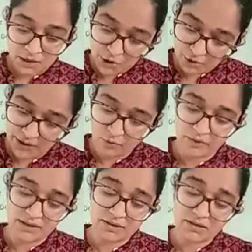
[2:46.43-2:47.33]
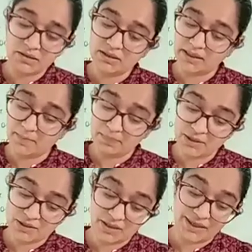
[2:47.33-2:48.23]
During winter, the
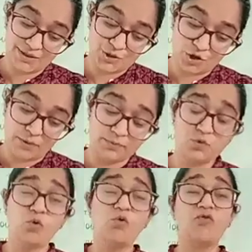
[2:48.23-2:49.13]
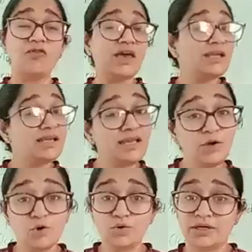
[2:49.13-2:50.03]
temperature can drop to very
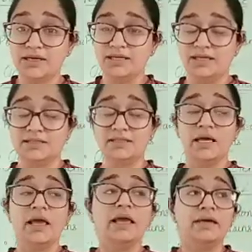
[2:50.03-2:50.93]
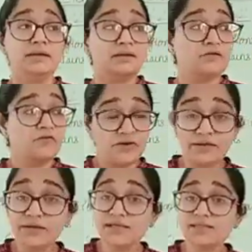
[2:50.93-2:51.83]
low degrees. In winter